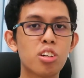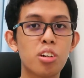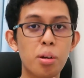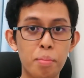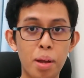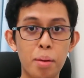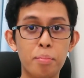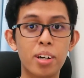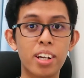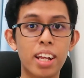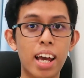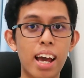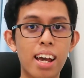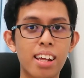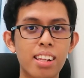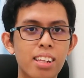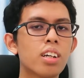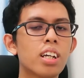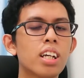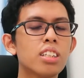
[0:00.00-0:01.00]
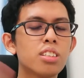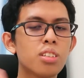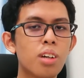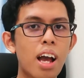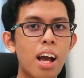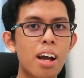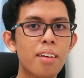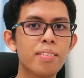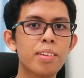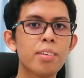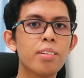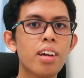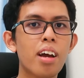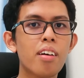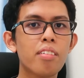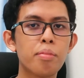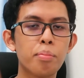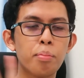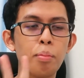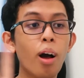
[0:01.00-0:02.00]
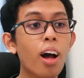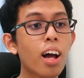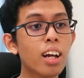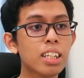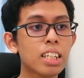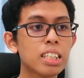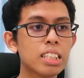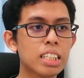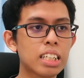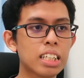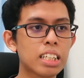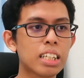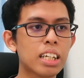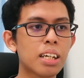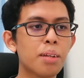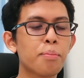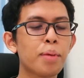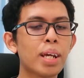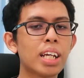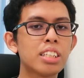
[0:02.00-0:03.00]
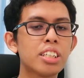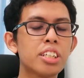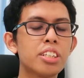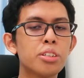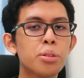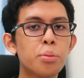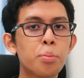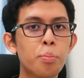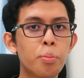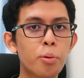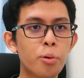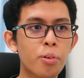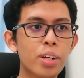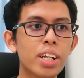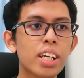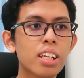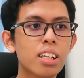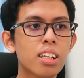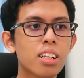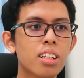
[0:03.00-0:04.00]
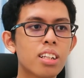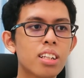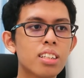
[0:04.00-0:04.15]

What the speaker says: So remember that. Okay, so after you have bought the ticket, make sure you print